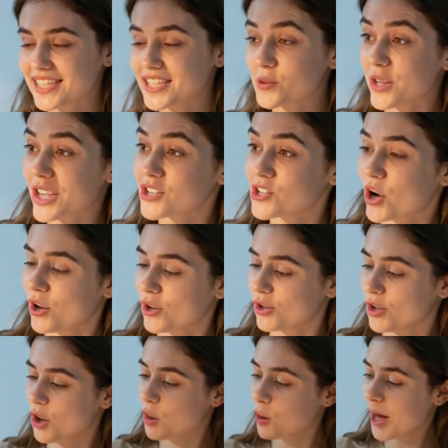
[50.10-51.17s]
Switch on.
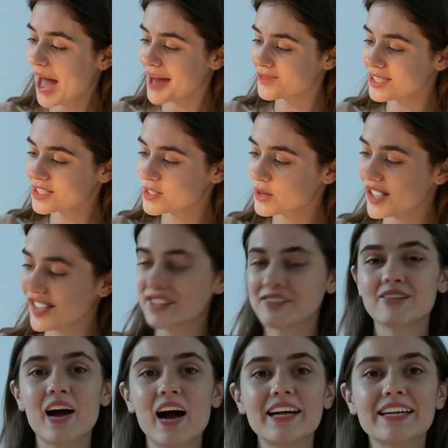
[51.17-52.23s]
What happens on lead of
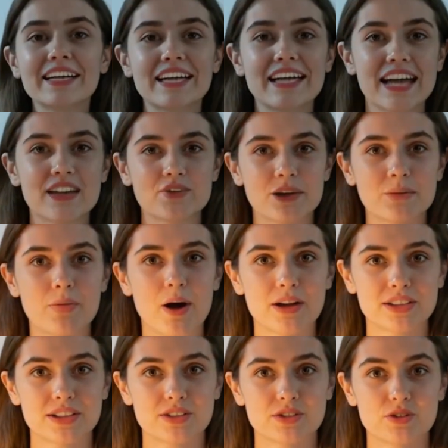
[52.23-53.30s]
tiny electric
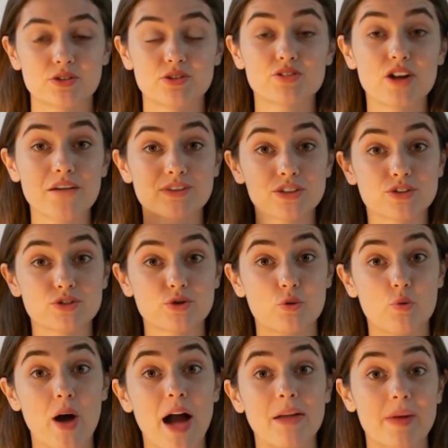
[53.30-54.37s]
particles travels through the
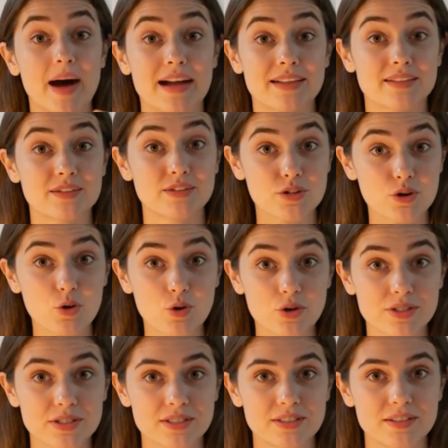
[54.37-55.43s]
wire back at the
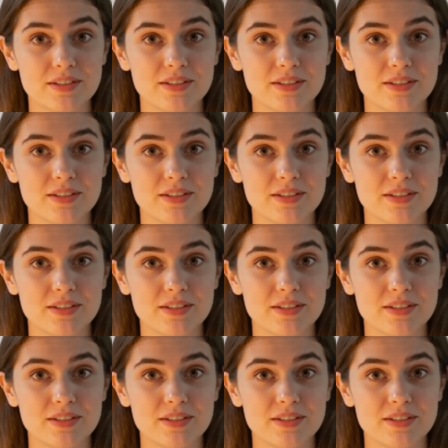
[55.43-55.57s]
source.